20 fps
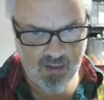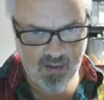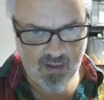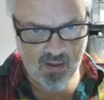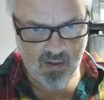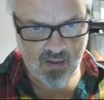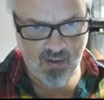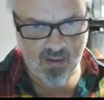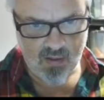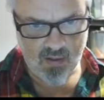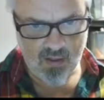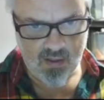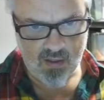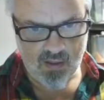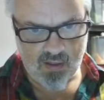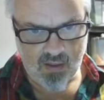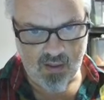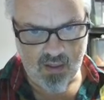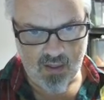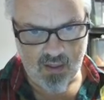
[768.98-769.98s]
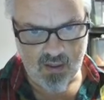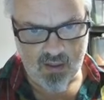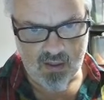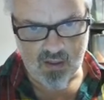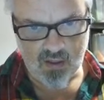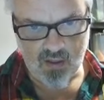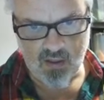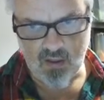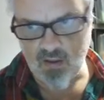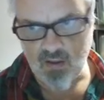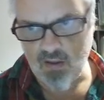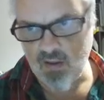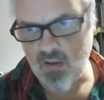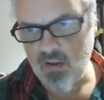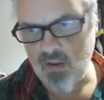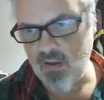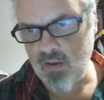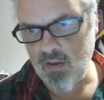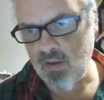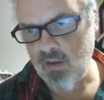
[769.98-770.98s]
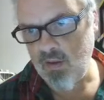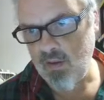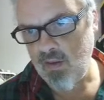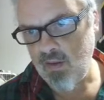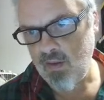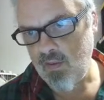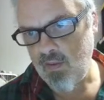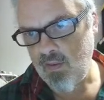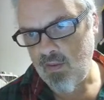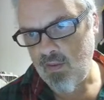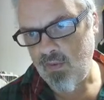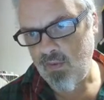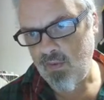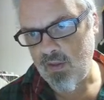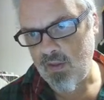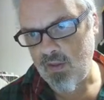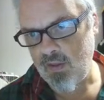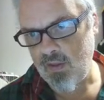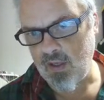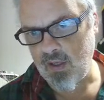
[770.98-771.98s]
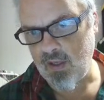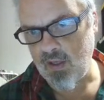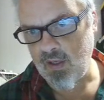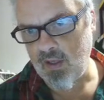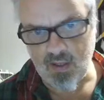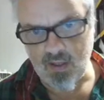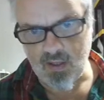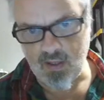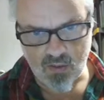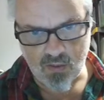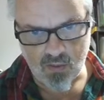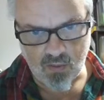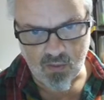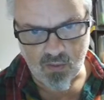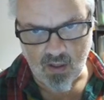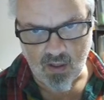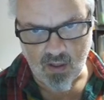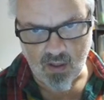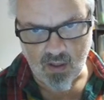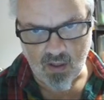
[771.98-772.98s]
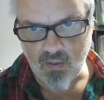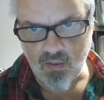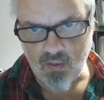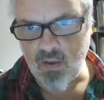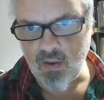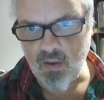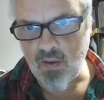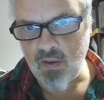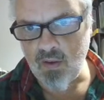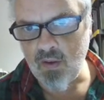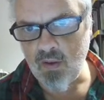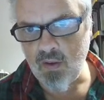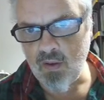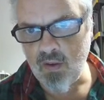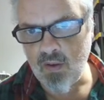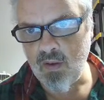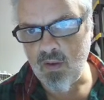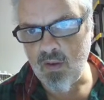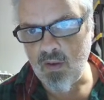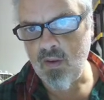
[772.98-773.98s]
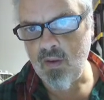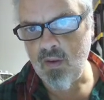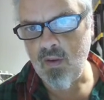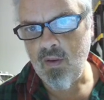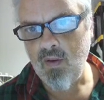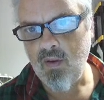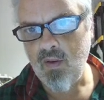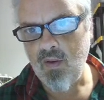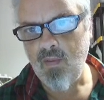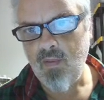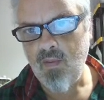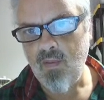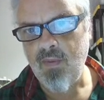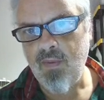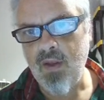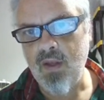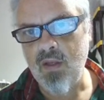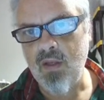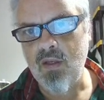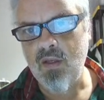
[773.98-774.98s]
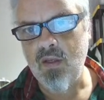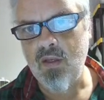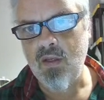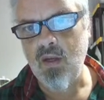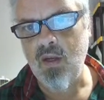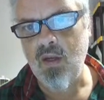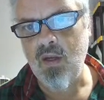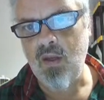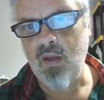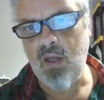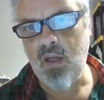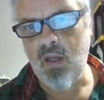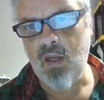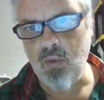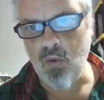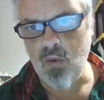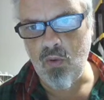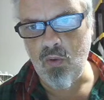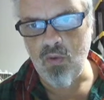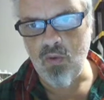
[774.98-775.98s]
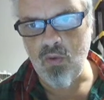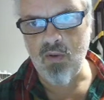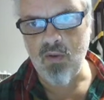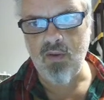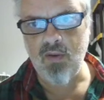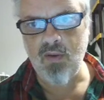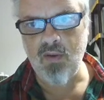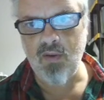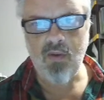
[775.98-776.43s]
Go to this nest and select the next one down. That's emu. Give